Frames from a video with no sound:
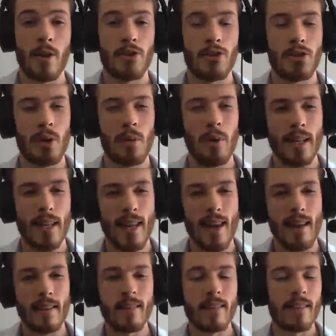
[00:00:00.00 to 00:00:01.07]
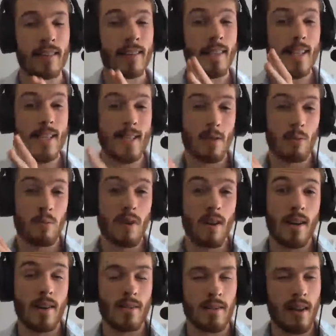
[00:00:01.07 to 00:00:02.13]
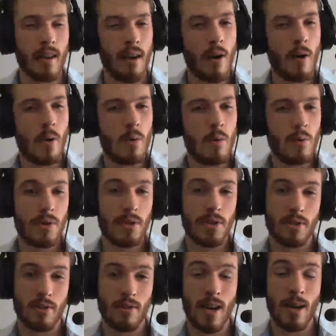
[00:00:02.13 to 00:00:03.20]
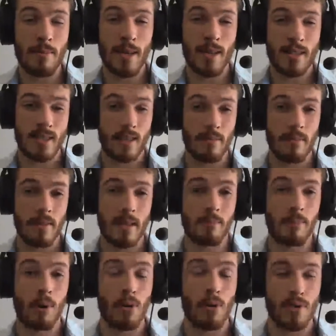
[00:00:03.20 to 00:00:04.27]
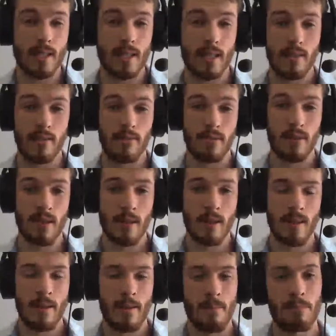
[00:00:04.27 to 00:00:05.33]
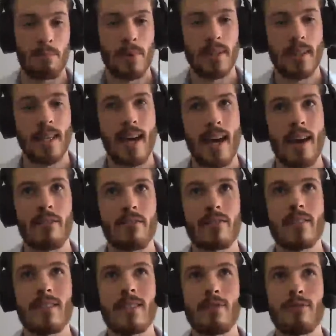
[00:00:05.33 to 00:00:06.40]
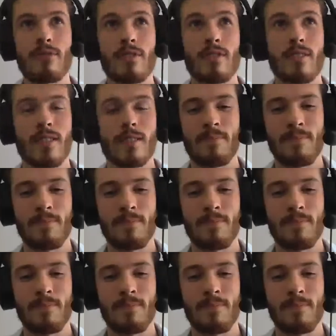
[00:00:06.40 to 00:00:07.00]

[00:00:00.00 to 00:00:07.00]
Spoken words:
So again, these words are all describing something positive, but they have different